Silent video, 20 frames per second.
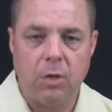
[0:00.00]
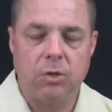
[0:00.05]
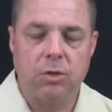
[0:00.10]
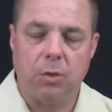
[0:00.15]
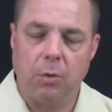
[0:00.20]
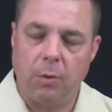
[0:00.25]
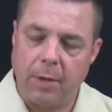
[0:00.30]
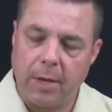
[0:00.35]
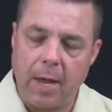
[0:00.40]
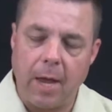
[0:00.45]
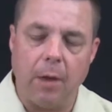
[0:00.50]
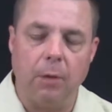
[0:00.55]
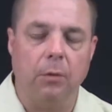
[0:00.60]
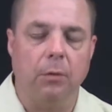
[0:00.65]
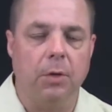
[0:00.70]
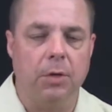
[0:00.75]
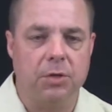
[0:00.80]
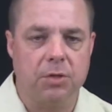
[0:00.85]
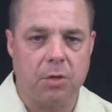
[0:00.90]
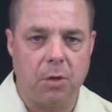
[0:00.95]
So
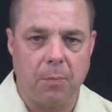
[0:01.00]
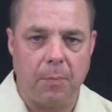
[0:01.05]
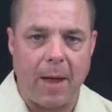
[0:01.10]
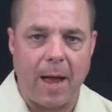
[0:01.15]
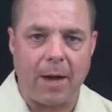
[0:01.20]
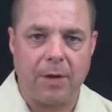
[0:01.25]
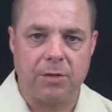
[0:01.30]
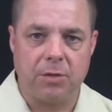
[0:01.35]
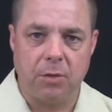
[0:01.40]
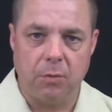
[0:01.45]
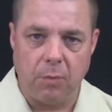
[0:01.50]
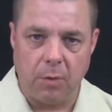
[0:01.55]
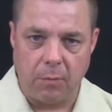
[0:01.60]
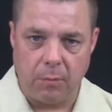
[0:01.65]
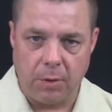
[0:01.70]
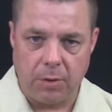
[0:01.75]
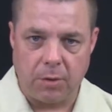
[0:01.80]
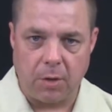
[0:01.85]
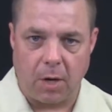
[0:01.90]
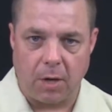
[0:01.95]
again, let's go back to what
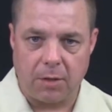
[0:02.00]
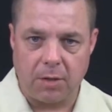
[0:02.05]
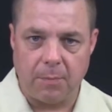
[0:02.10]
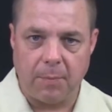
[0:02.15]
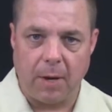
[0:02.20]
we talked